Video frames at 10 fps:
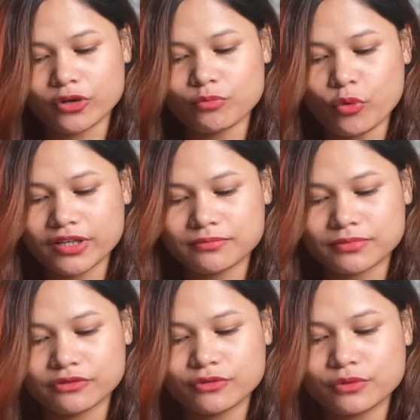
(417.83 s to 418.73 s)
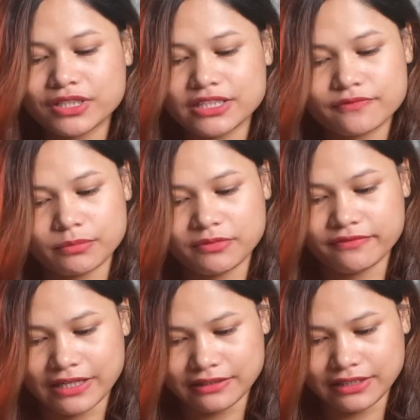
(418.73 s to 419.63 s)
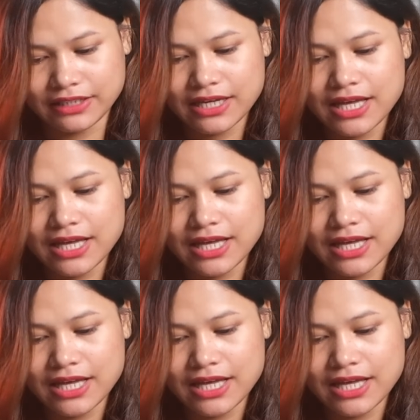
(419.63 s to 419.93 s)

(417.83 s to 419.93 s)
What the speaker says: or more number of Kukis from the valley.